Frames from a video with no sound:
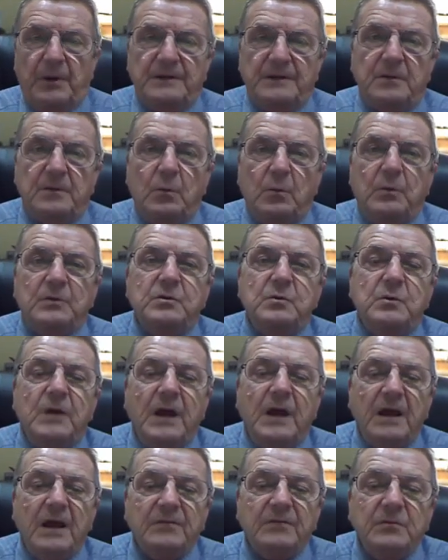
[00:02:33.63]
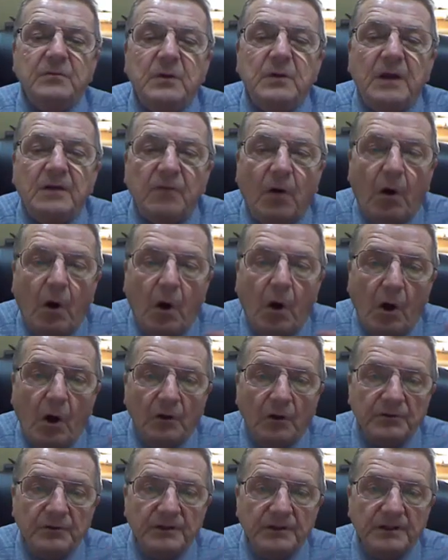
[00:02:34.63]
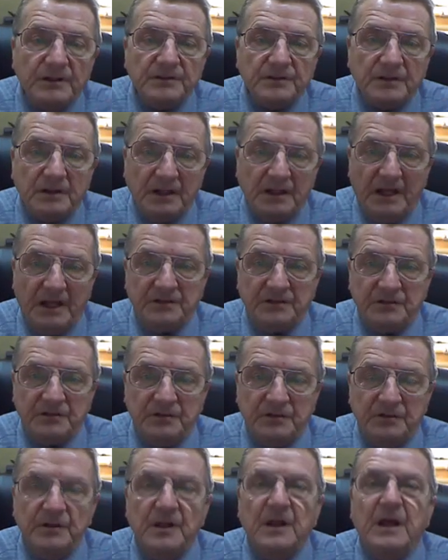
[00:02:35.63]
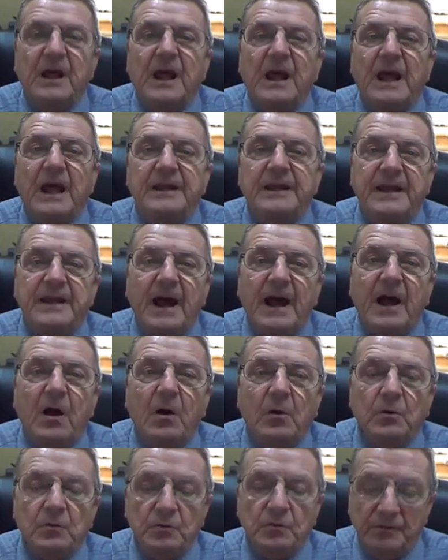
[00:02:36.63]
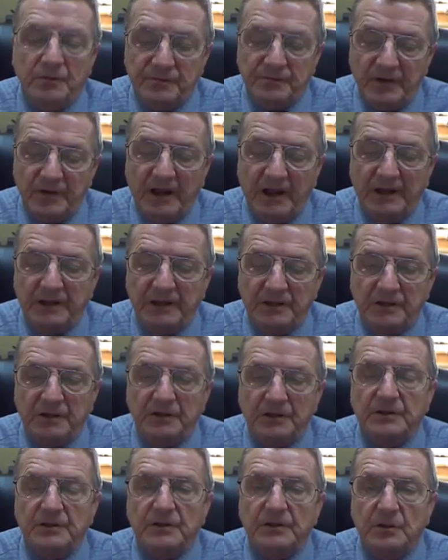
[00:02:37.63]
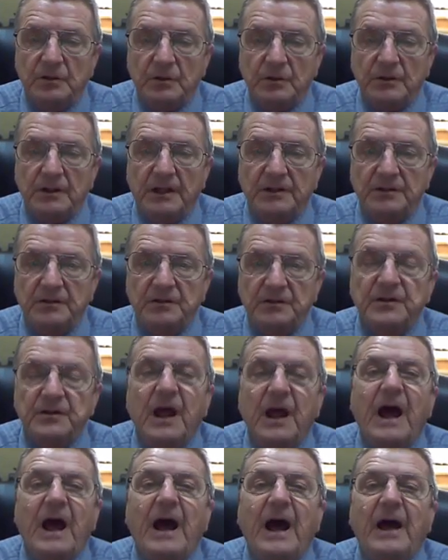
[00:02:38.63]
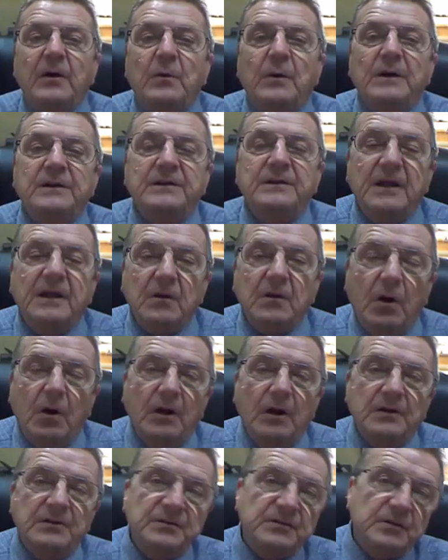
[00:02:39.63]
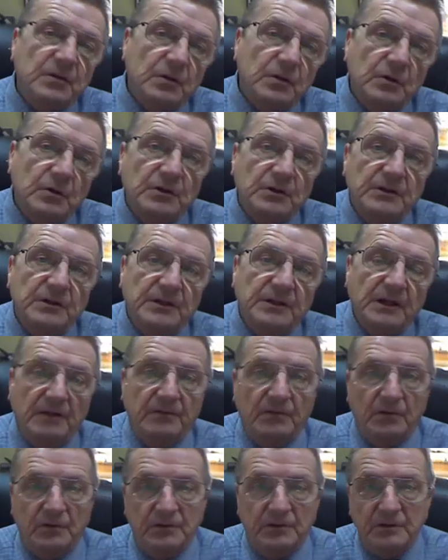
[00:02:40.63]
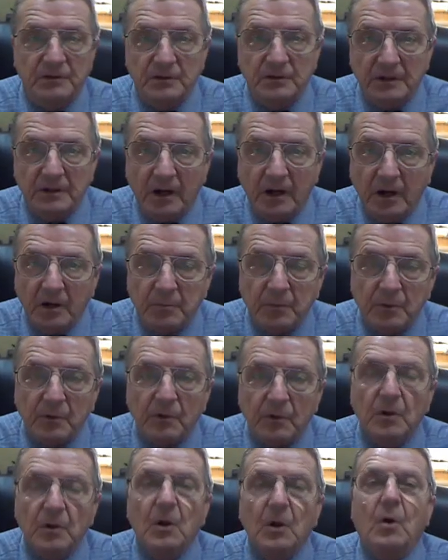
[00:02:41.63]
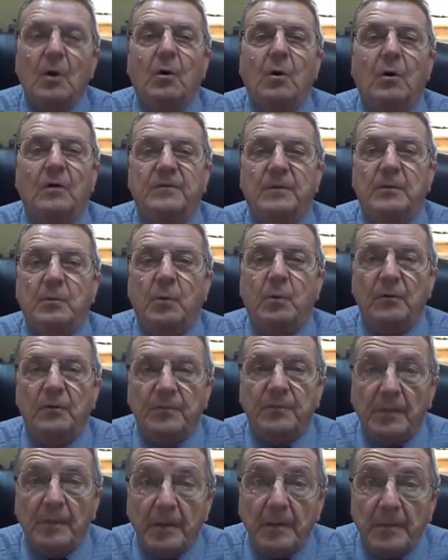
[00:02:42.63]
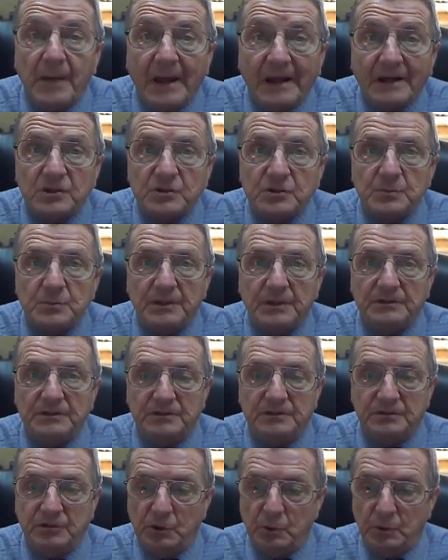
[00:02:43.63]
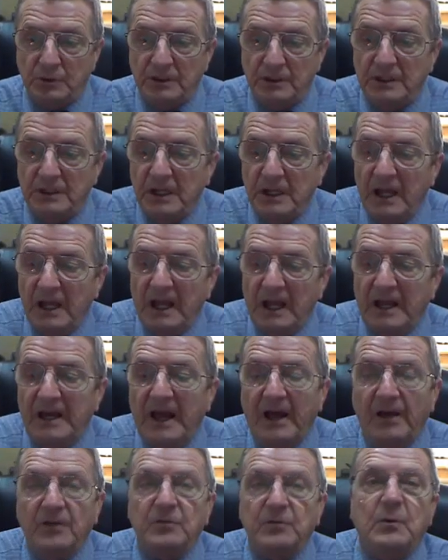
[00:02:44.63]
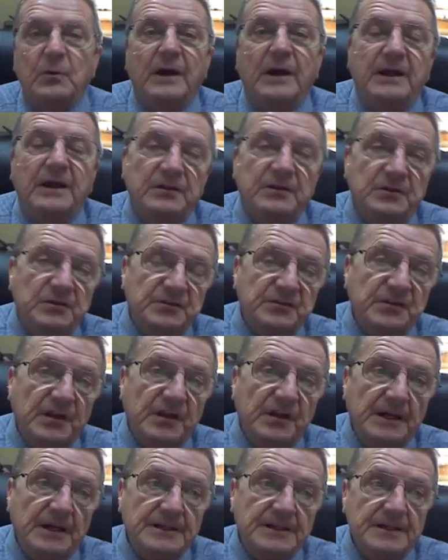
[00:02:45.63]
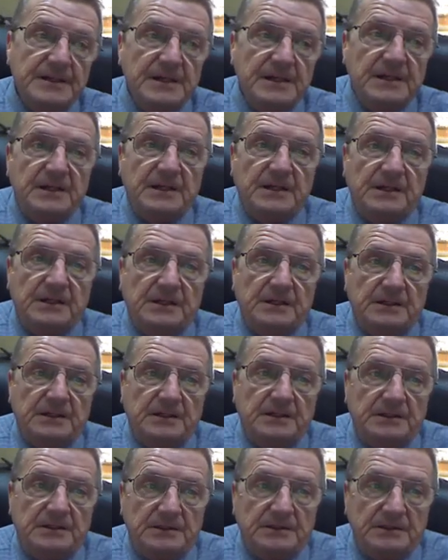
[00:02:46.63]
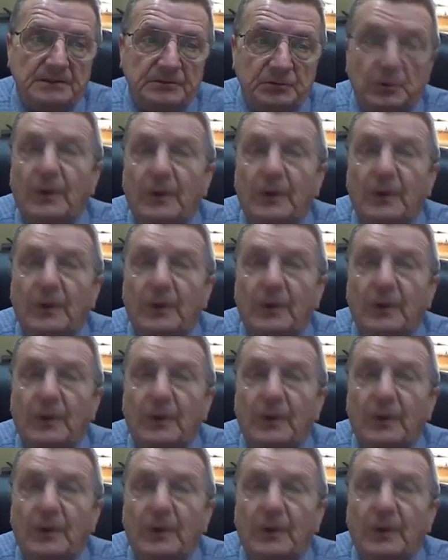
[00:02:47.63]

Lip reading: But what you have all these classes, and now you're finally going to look at this. How do I take all this learning that I've learned here at Harper, or if I'm going for my management degree, and how do I understand how